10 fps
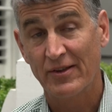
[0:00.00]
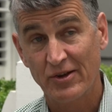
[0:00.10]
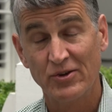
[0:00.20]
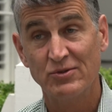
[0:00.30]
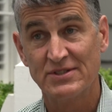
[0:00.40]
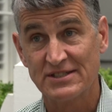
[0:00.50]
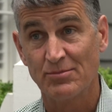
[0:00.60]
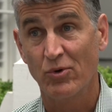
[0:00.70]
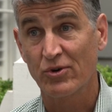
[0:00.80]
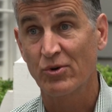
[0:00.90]
The good news is
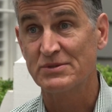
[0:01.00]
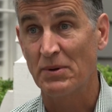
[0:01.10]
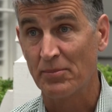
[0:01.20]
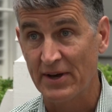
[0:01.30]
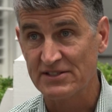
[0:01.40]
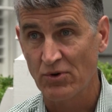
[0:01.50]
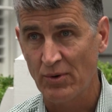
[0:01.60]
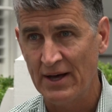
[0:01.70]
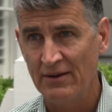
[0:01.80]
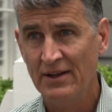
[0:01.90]
the moratorium's been in place for a
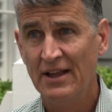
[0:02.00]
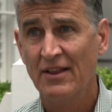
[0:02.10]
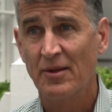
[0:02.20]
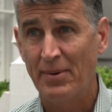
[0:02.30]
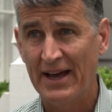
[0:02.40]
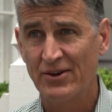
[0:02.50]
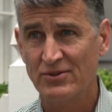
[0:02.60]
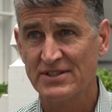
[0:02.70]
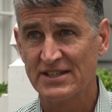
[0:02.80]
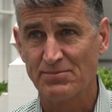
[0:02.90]
while. The bad
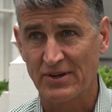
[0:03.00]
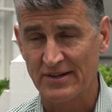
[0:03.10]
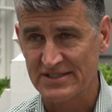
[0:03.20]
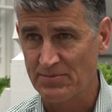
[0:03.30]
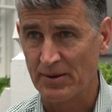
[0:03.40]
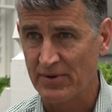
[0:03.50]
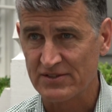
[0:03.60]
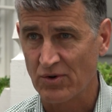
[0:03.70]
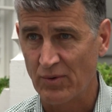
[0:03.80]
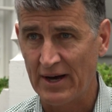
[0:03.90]
news is because it's been in
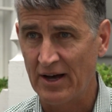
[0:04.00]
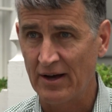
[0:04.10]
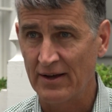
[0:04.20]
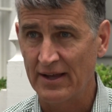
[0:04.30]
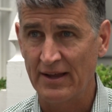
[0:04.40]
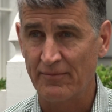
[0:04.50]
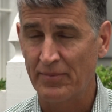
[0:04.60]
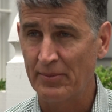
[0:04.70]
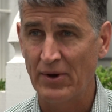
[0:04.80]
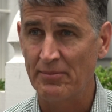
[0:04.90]
place for a while, if eh,
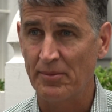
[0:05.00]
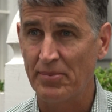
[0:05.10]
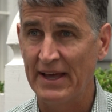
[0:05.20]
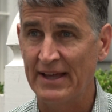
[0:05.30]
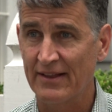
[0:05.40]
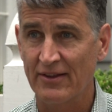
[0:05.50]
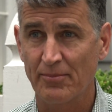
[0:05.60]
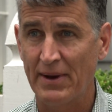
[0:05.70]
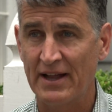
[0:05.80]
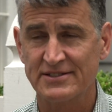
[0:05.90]
people haven't been paying, their
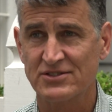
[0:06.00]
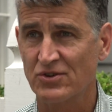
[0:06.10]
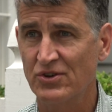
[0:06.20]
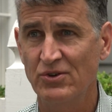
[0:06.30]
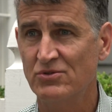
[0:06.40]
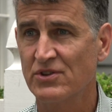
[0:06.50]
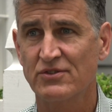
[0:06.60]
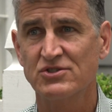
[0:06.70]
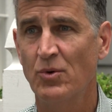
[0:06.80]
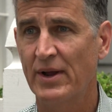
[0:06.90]
balances are huge and
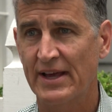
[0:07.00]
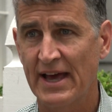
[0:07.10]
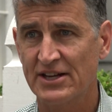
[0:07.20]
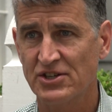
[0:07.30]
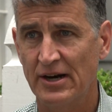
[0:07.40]
there's no way to catch